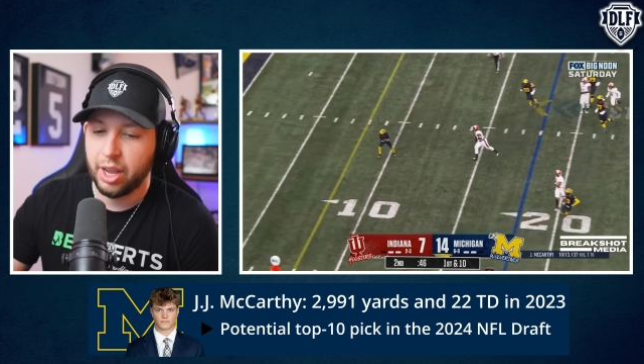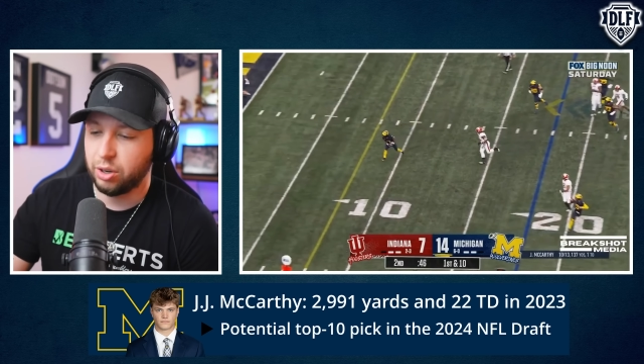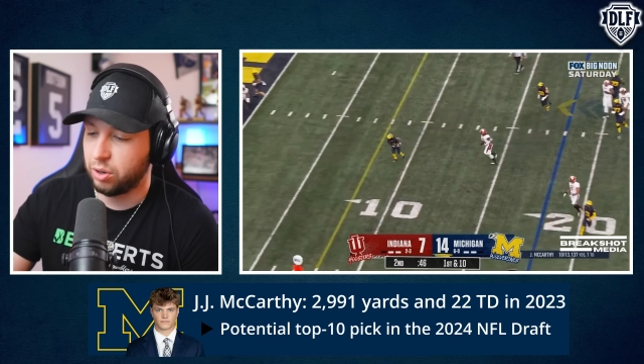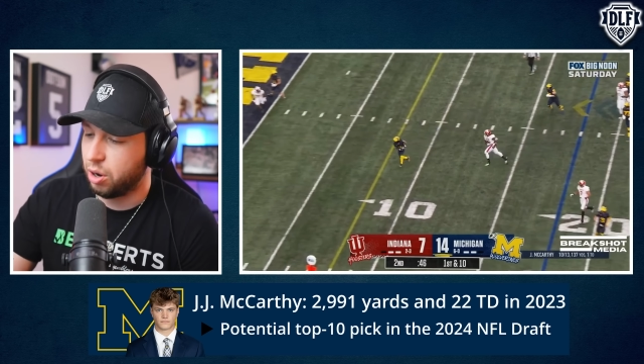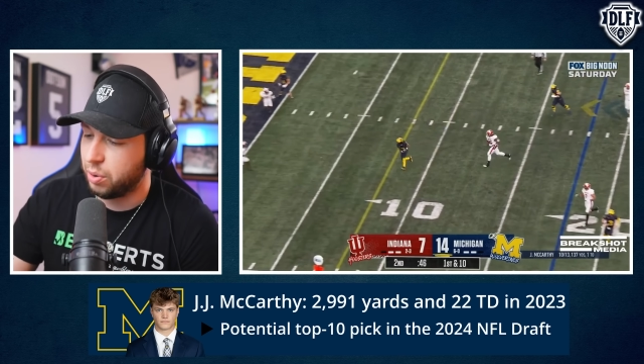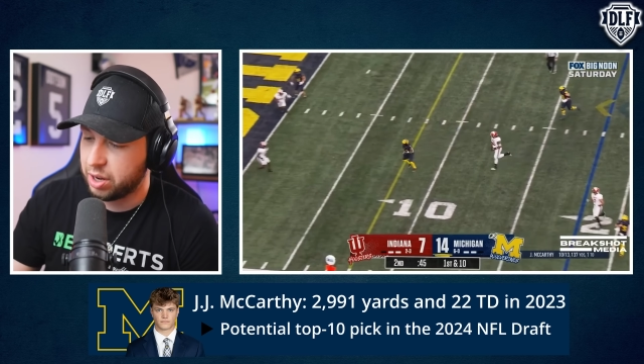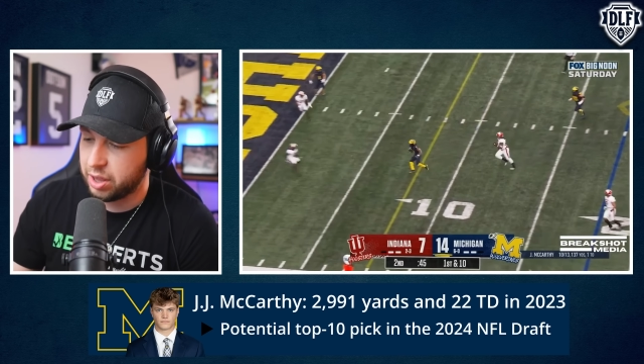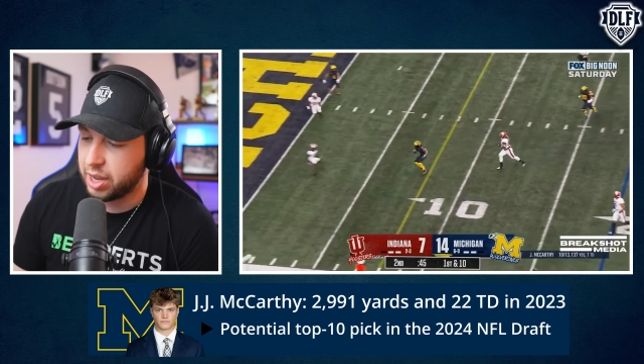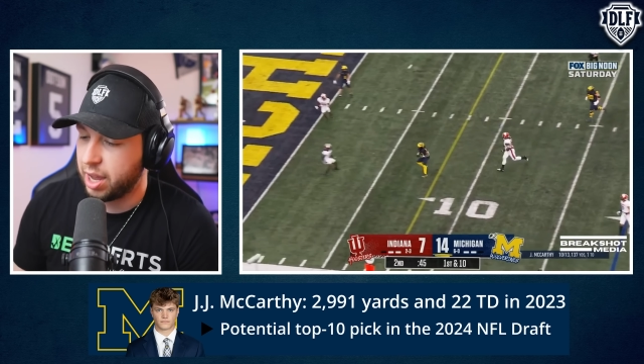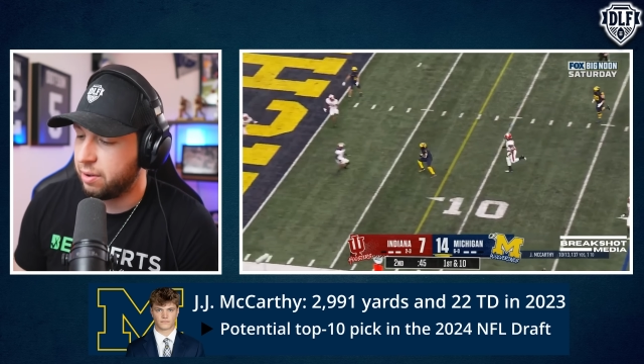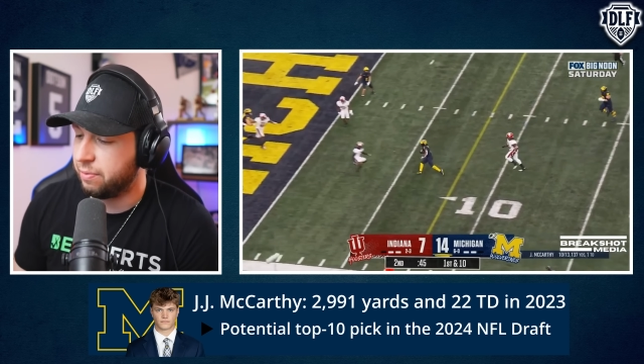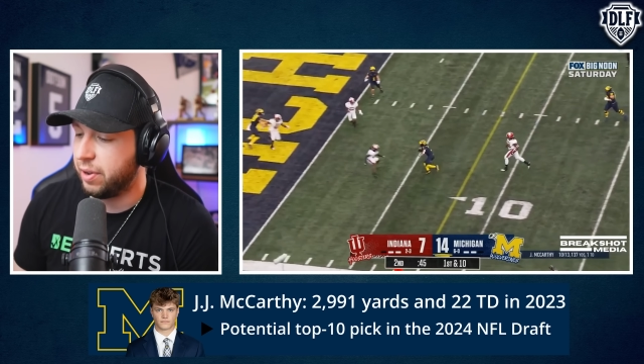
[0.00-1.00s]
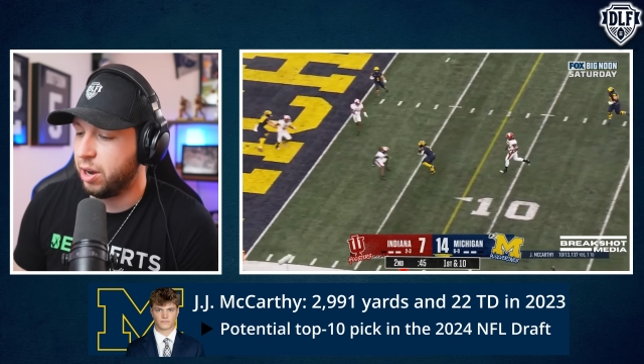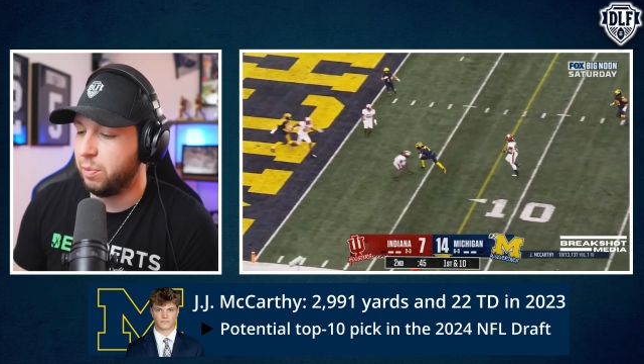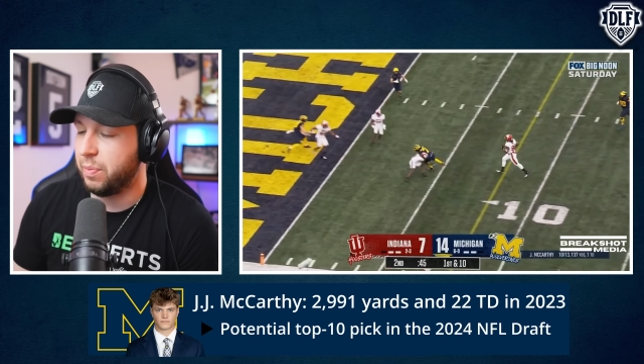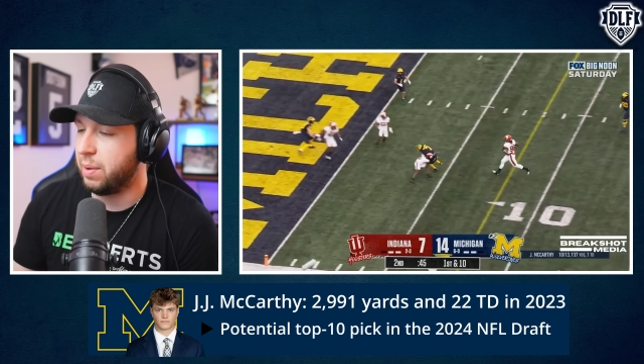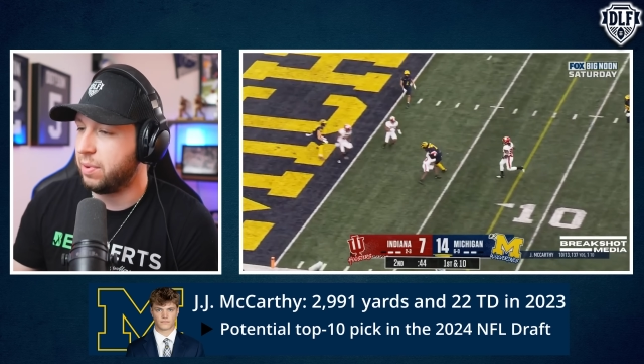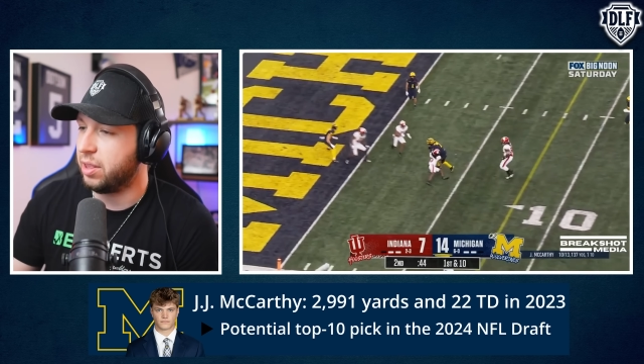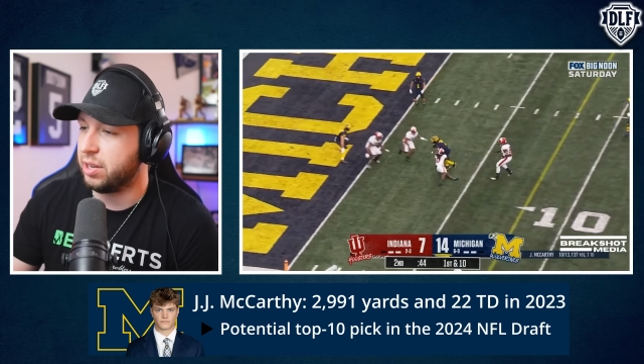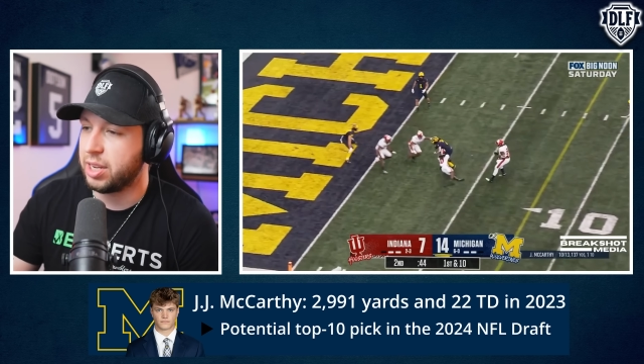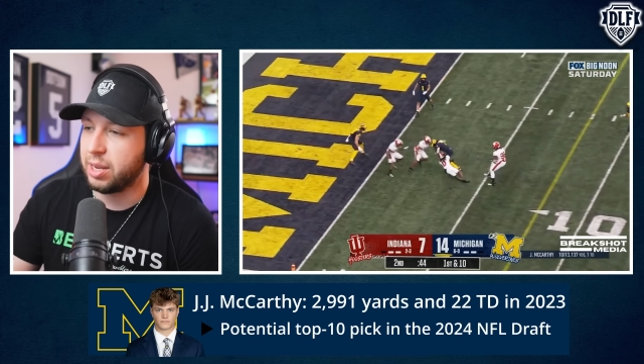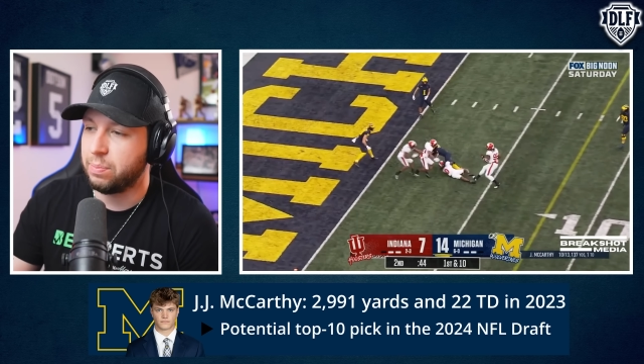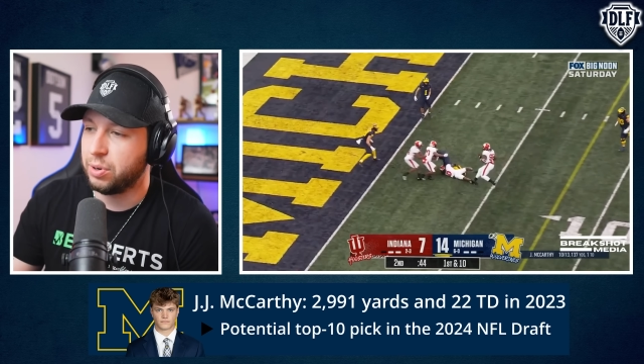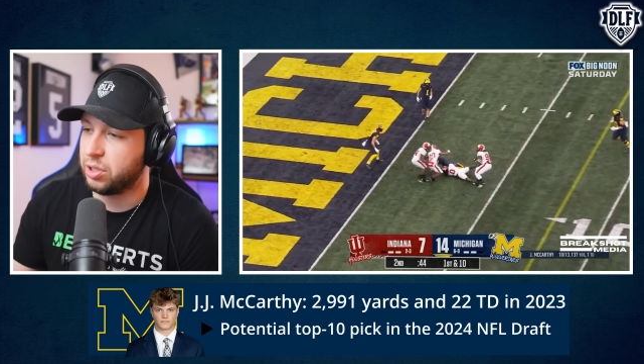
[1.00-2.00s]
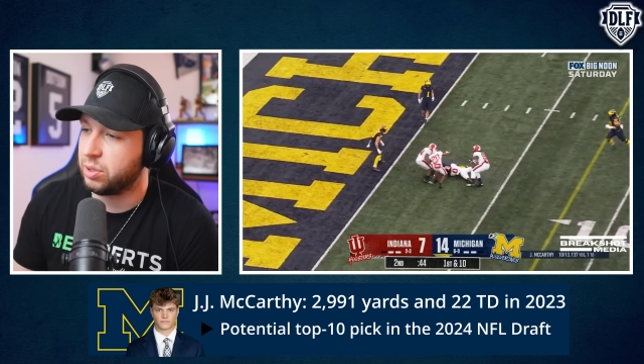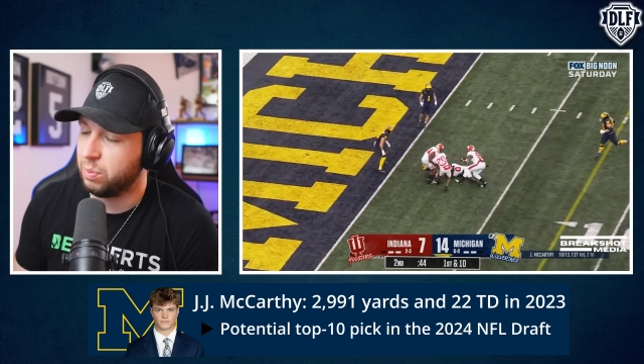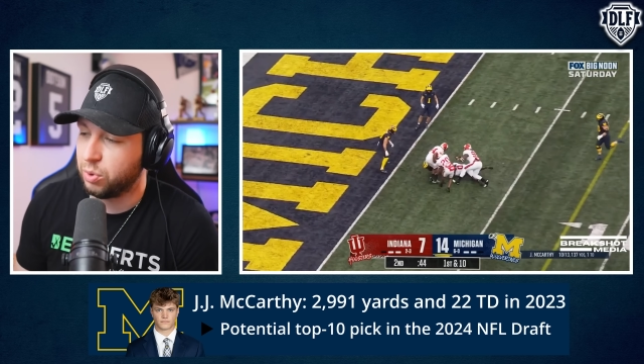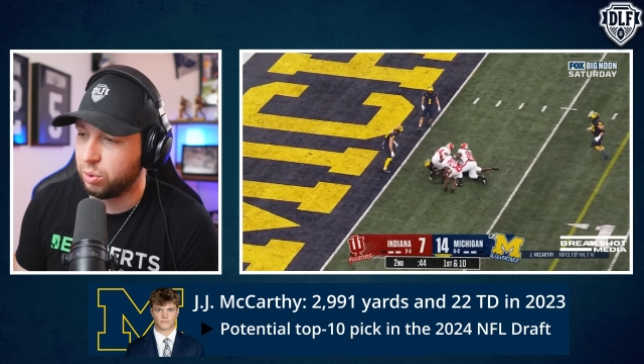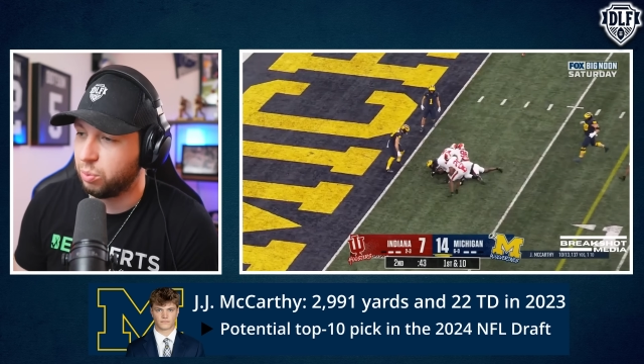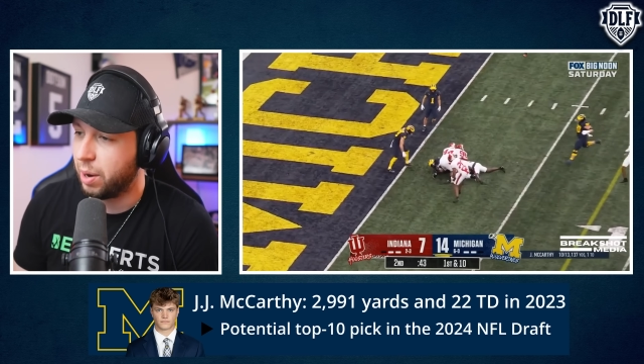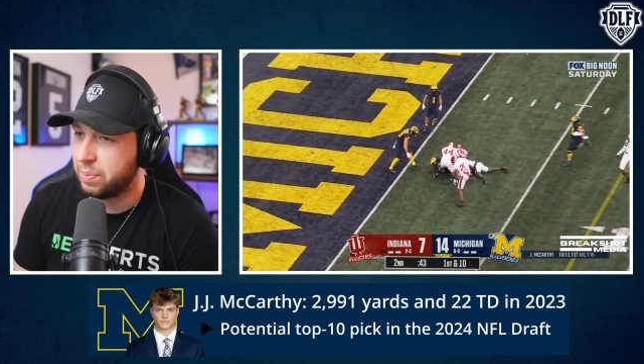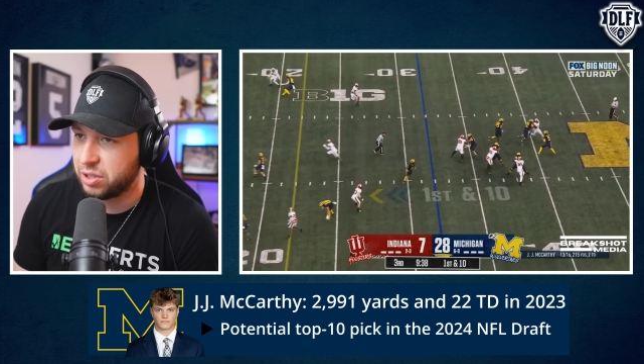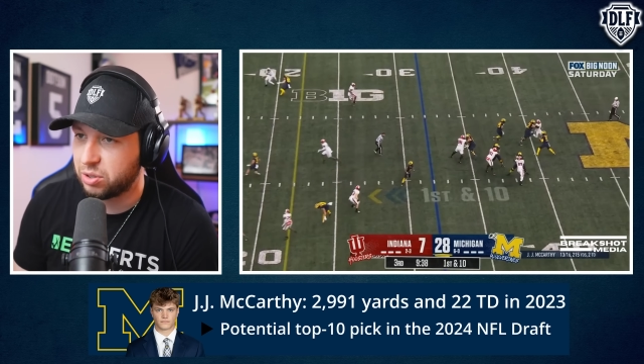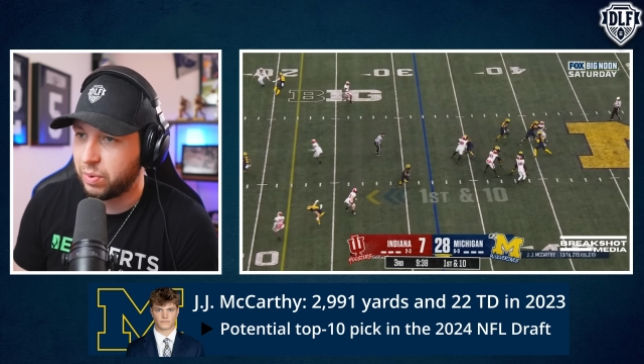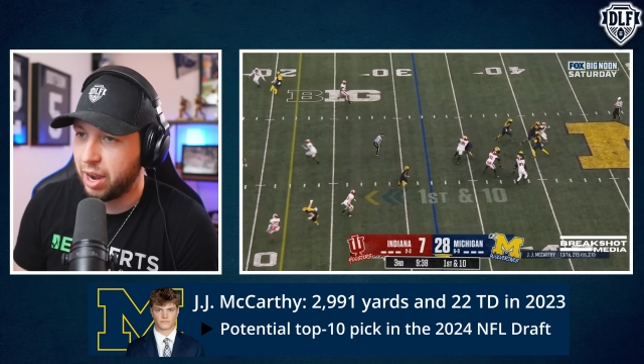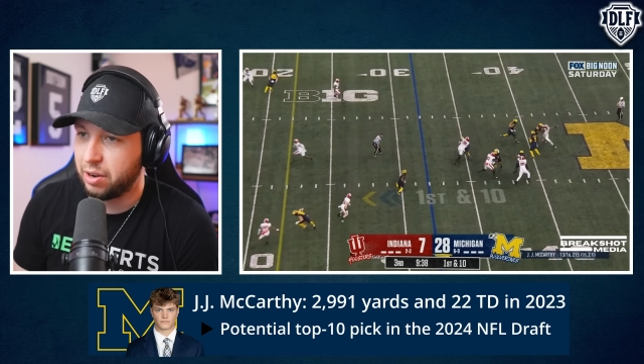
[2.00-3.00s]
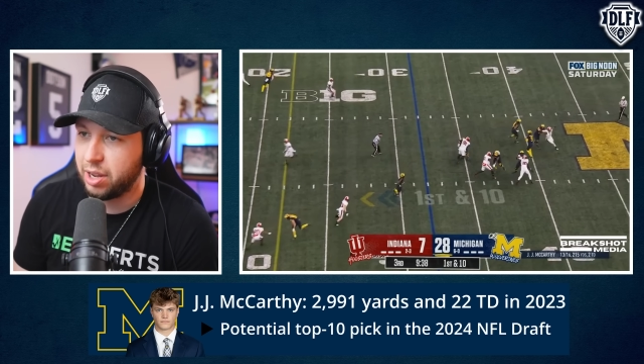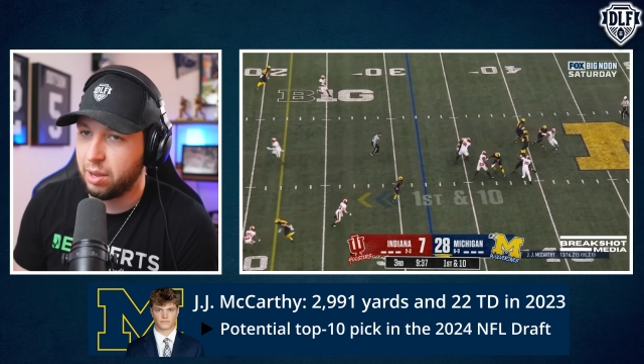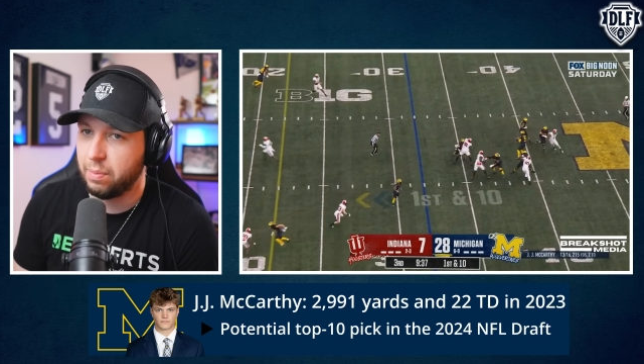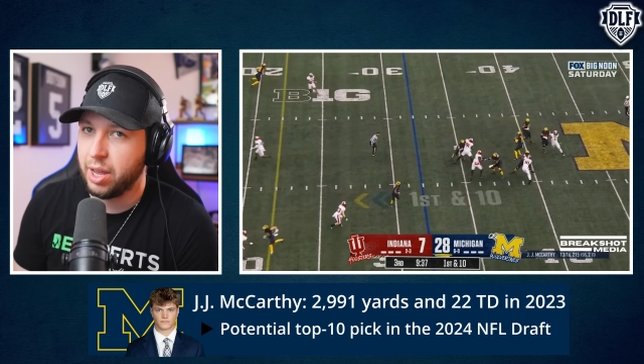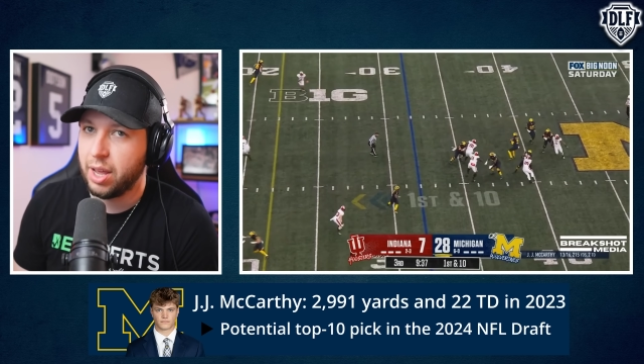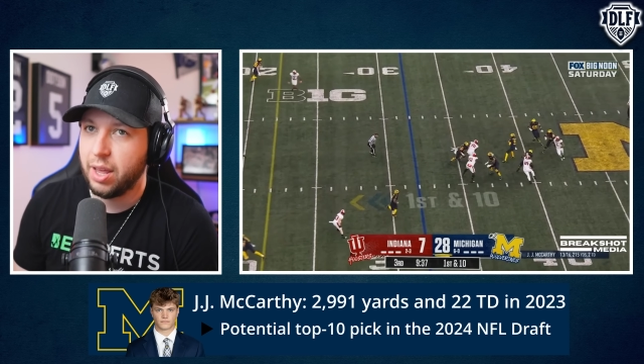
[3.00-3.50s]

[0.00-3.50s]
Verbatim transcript: grow into the NFL, maybe the team puts some more weapons around him,